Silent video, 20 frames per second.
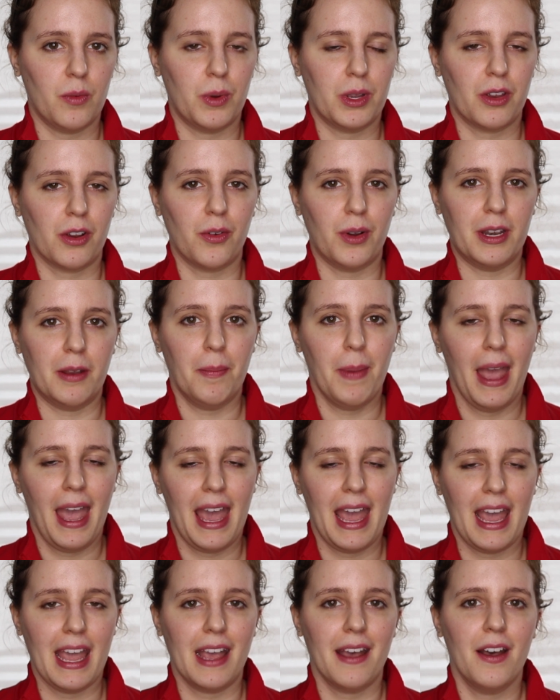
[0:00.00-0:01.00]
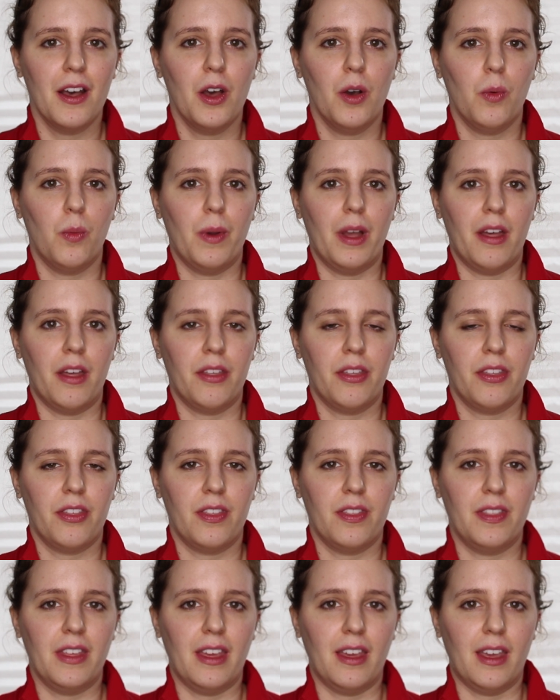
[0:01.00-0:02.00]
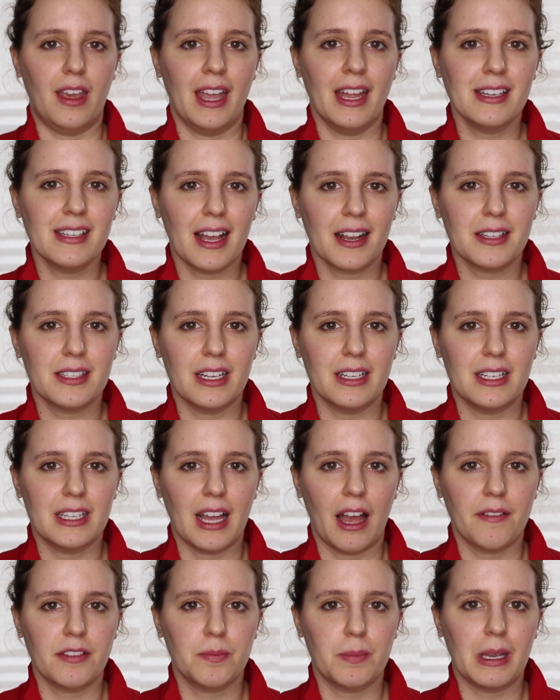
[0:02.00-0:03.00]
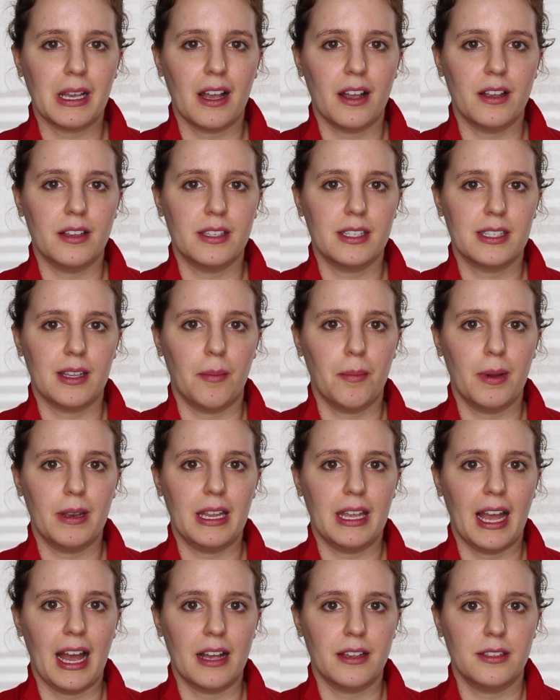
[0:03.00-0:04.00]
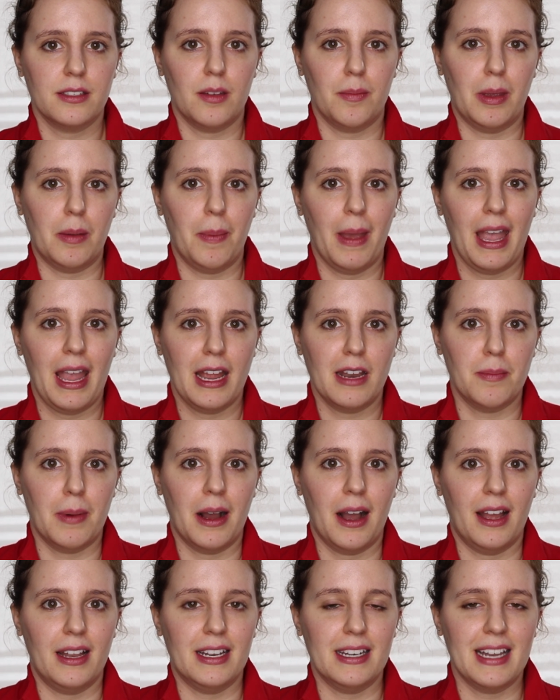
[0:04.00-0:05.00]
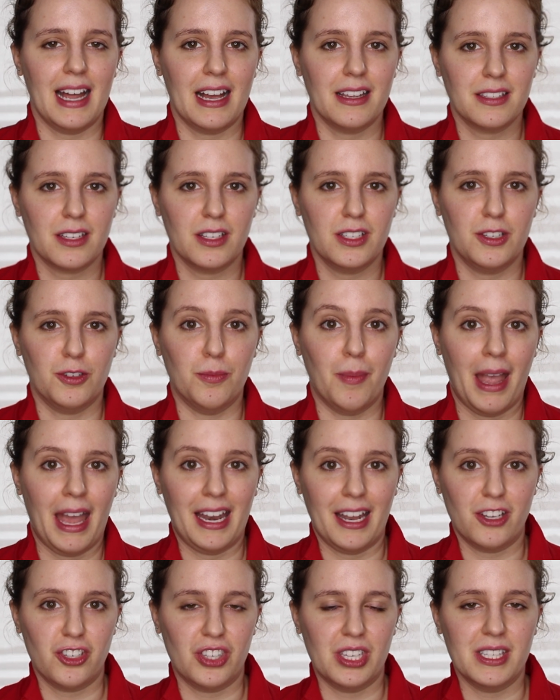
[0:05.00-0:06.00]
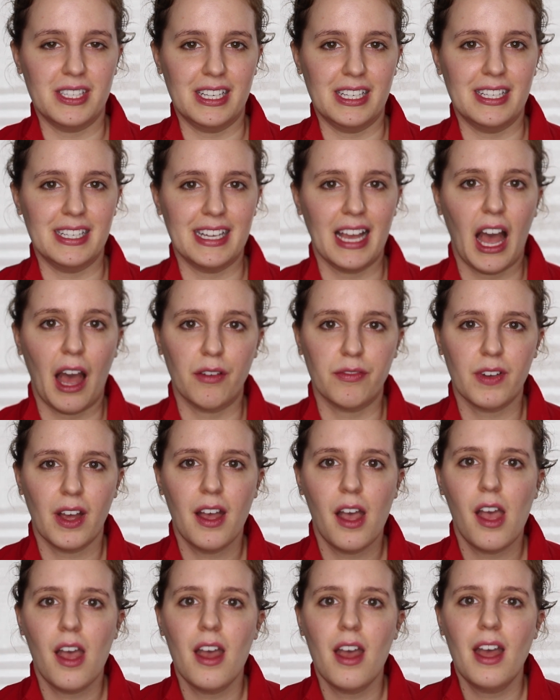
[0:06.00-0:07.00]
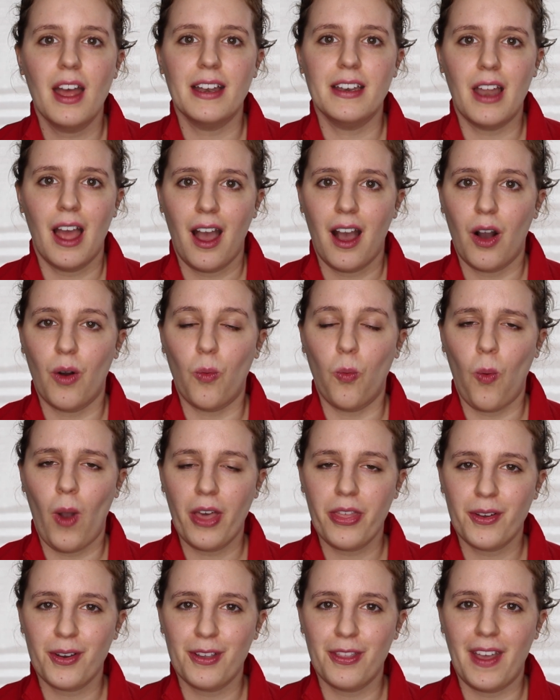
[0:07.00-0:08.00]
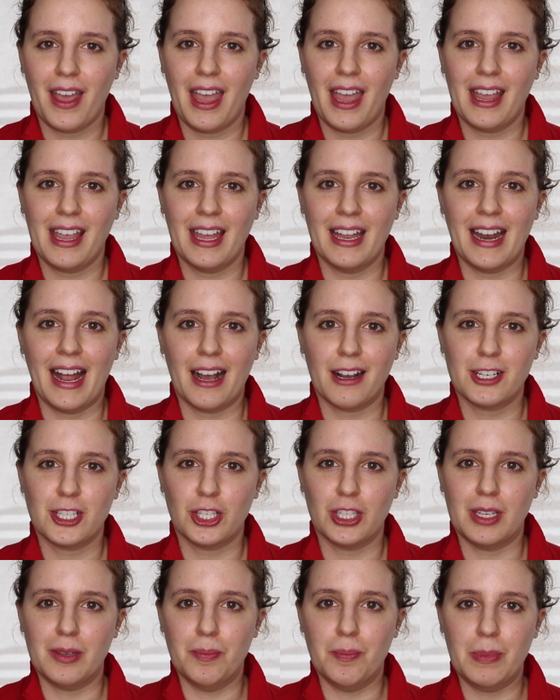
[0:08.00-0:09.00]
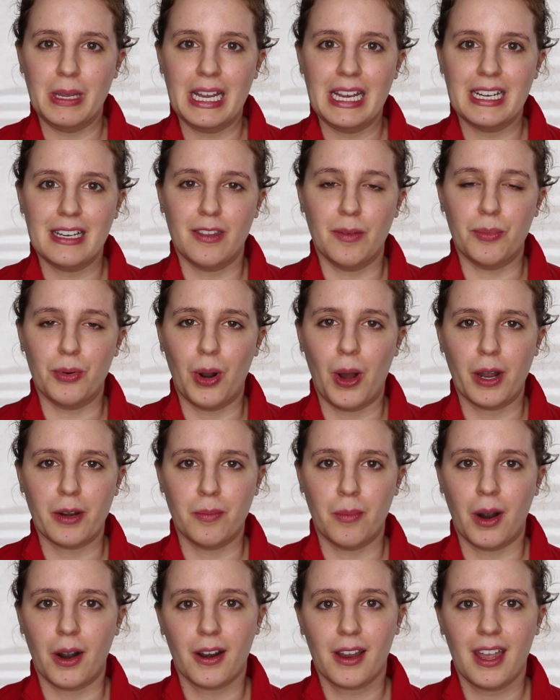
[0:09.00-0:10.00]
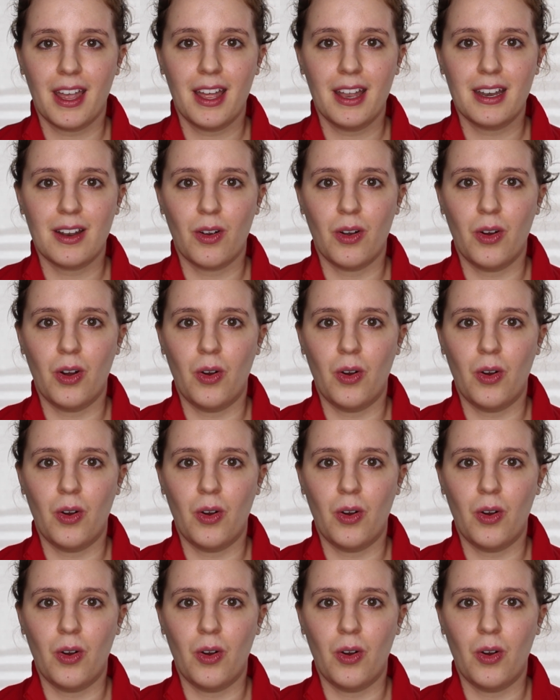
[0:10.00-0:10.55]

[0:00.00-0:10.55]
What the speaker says: what you're going to pay with the index ETFs, because somebody has to be paid behind a desk to manage this ETF. Now, whether they can actually beat the broad market